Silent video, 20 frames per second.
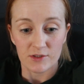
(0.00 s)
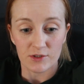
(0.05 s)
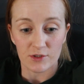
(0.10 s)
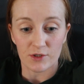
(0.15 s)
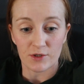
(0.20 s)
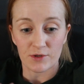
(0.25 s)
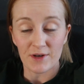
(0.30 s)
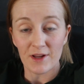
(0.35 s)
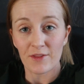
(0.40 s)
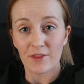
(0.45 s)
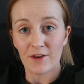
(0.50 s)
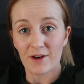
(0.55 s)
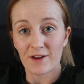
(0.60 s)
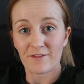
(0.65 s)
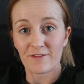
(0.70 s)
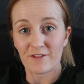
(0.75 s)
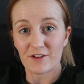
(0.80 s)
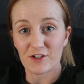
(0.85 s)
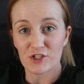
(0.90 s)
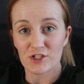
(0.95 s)
So now that
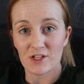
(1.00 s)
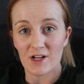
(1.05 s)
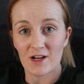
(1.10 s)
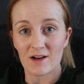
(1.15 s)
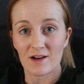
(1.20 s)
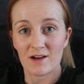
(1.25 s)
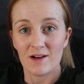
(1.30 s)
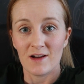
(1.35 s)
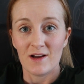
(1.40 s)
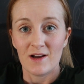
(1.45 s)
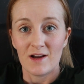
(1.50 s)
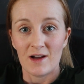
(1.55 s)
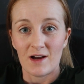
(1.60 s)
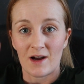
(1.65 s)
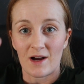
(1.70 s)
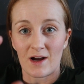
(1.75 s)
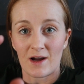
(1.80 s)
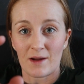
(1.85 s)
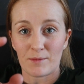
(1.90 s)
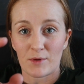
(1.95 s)
I've finished that,
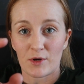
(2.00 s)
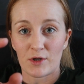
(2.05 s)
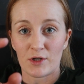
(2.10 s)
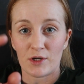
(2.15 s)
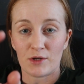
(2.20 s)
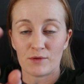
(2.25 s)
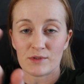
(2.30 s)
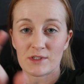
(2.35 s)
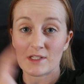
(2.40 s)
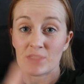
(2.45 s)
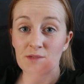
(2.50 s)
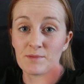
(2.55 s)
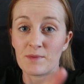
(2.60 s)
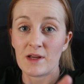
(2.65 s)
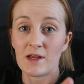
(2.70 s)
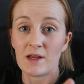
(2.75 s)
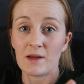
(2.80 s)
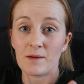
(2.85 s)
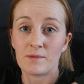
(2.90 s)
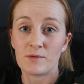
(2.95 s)
I'm going to use the
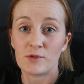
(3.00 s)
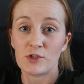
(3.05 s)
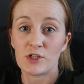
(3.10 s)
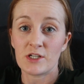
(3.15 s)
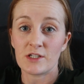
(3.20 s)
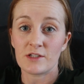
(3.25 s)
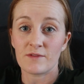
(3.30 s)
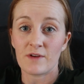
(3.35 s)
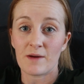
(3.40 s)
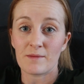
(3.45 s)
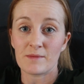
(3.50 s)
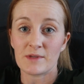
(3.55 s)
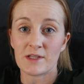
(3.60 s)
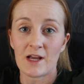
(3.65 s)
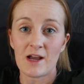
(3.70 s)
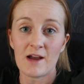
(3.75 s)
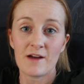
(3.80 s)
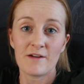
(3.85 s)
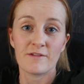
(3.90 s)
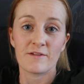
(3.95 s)
spare sheet of M
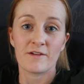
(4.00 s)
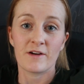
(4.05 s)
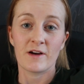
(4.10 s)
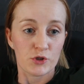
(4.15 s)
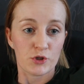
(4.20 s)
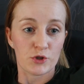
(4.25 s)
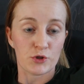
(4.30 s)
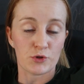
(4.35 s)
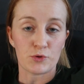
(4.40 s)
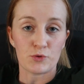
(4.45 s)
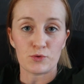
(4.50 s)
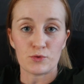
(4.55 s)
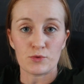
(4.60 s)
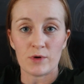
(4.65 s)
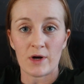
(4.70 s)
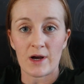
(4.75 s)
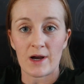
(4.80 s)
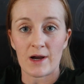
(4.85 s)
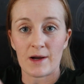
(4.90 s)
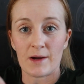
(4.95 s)
D F
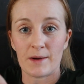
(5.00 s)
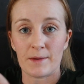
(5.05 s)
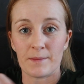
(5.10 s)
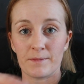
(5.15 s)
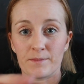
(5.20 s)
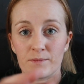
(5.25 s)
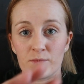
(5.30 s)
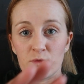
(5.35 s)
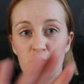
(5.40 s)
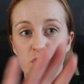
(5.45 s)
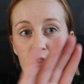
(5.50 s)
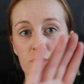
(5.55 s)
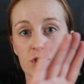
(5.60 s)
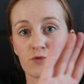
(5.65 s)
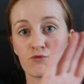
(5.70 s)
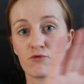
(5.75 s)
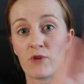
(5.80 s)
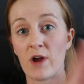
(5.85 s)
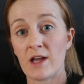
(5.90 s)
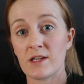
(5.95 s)
to um,
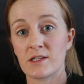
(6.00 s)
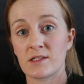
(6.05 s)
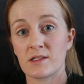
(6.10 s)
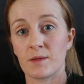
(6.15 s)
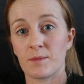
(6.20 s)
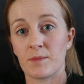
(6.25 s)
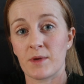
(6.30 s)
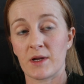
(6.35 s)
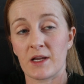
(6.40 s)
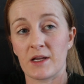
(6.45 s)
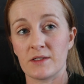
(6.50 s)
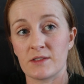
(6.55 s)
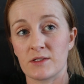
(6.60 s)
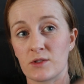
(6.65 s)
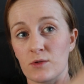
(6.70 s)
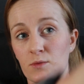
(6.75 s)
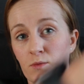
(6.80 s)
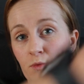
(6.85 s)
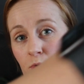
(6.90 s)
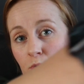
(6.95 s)
just rest up
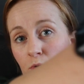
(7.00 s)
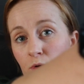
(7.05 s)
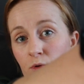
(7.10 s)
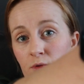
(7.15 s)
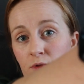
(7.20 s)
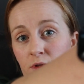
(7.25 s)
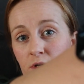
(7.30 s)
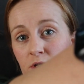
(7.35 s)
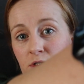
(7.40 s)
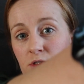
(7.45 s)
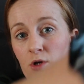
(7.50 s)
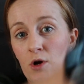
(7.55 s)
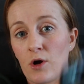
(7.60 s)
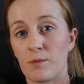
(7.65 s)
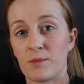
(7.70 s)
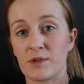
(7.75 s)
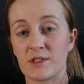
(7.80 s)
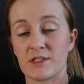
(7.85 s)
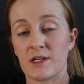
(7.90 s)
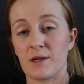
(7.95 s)
against the wall that's
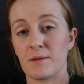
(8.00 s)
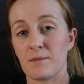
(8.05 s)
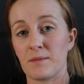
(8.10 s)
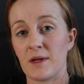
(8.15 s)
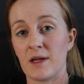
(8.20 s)
opposite